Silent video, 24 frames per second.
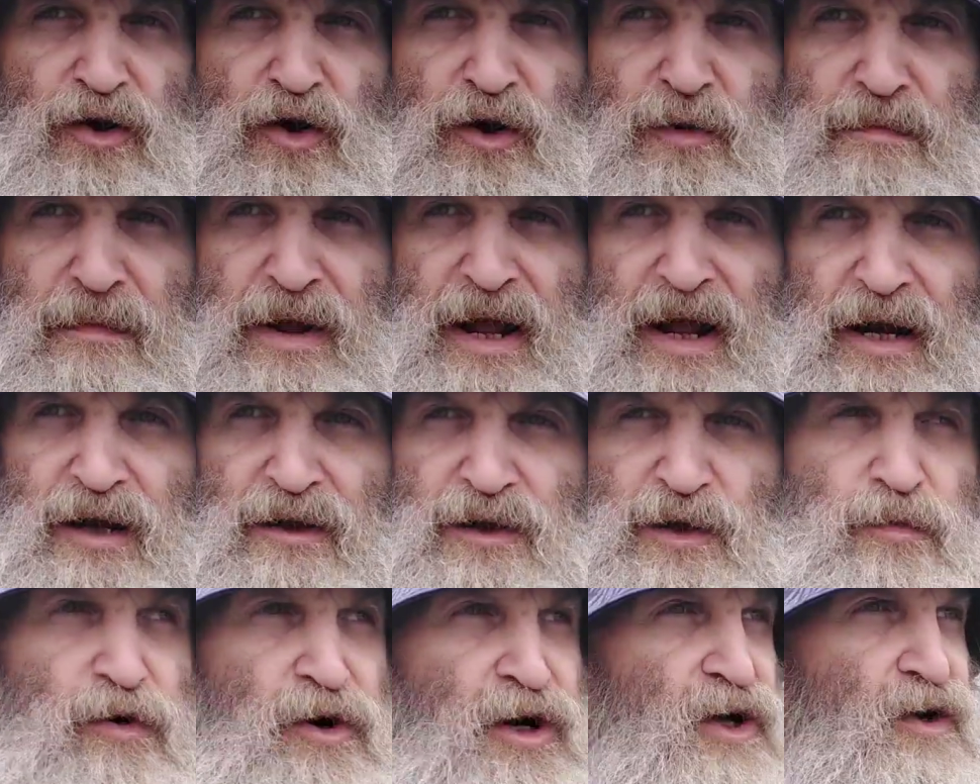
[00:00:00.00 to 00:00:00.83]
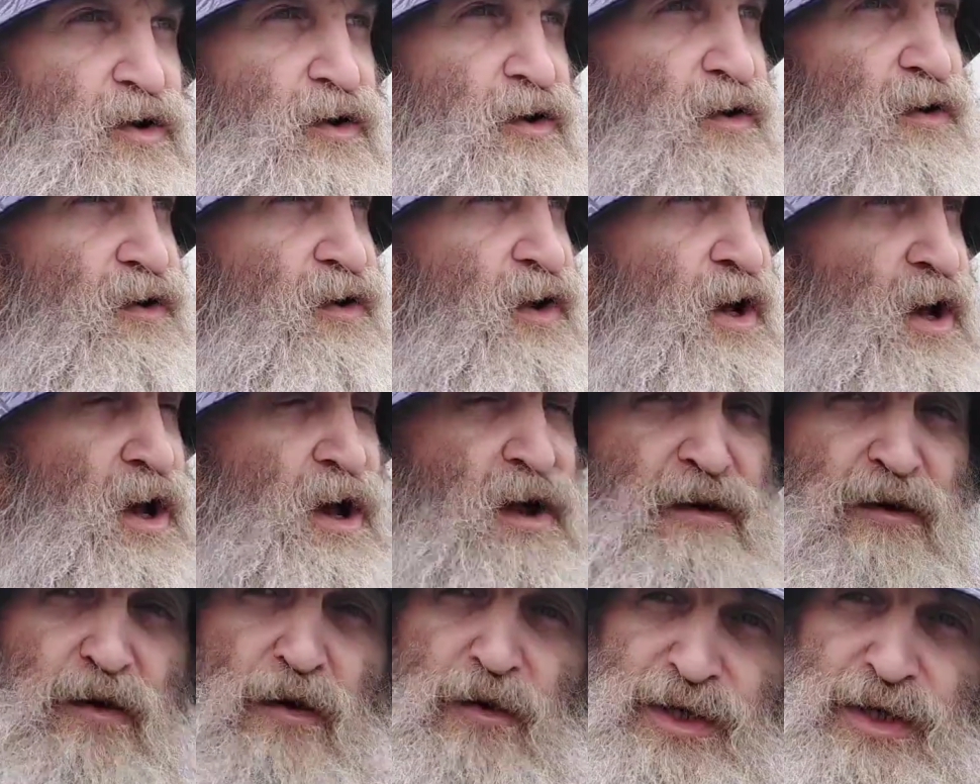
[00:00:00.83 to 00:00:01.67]
good, man. Looks pretty good.
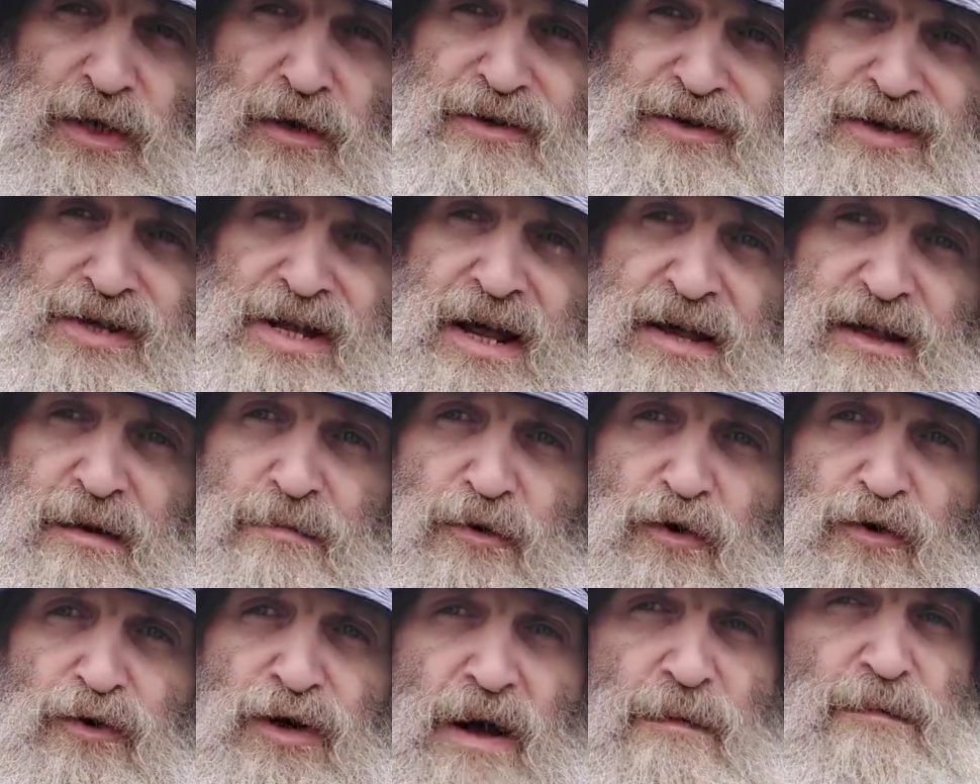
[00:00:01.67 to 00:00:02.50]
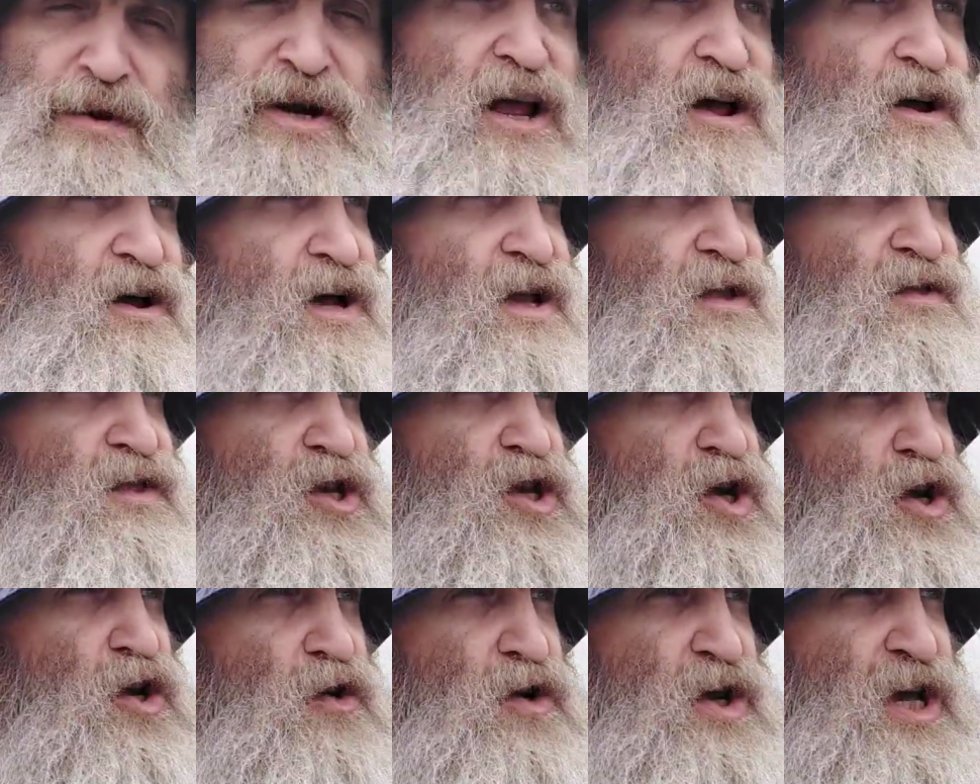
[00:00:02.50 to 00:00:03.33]
Of course, there's another book coming out in the
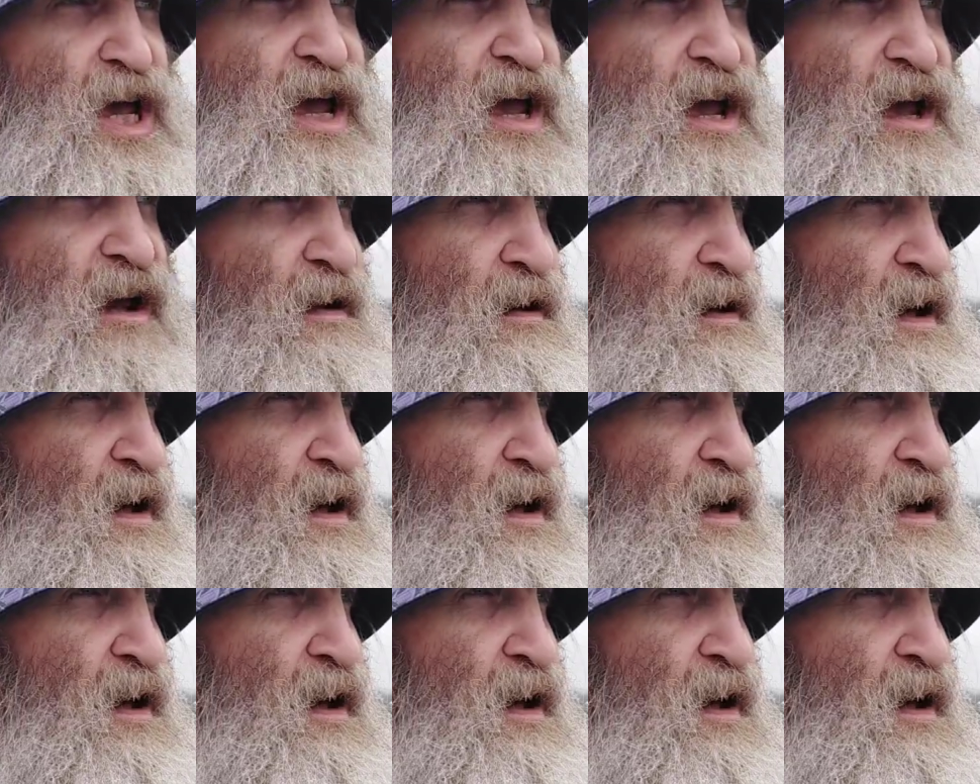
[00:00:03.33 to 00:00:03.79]
new year